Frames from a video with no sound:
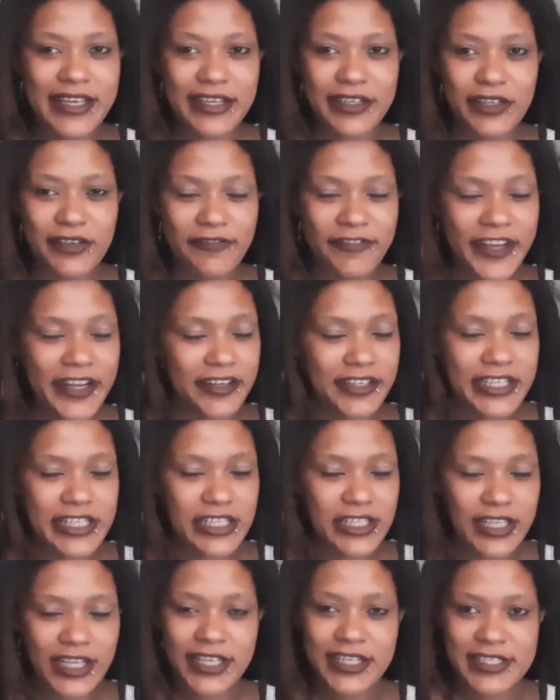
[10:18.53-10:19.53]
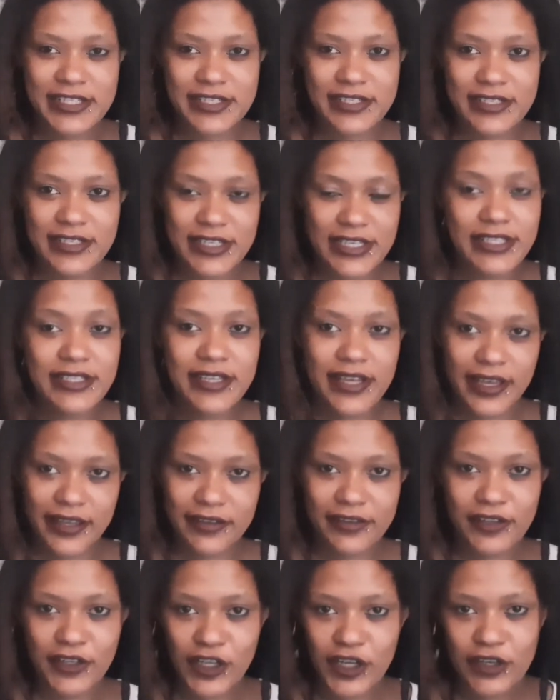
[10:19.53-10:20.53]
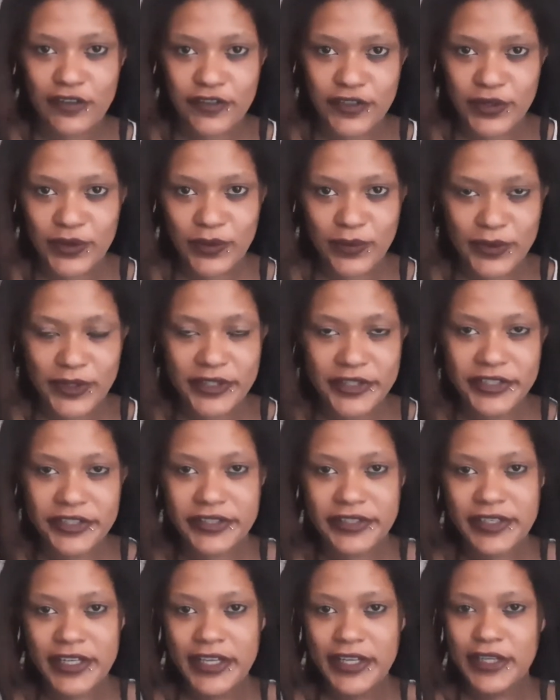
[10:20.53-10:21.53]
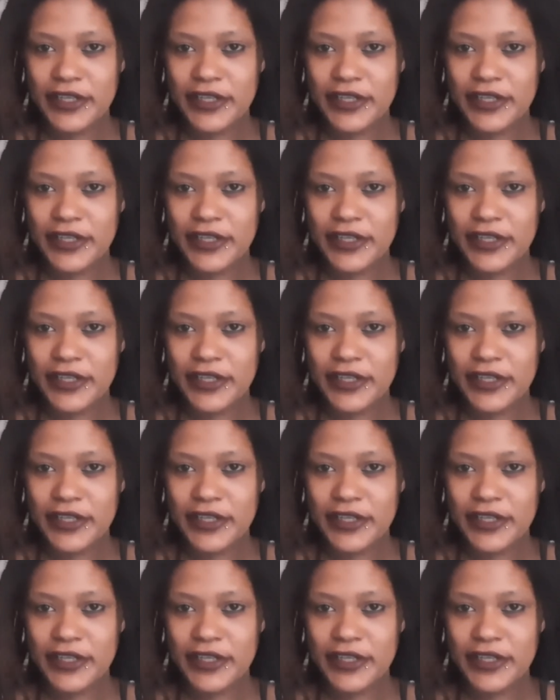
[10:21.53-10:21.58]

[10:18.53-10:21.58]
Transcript: and very last detail of your world,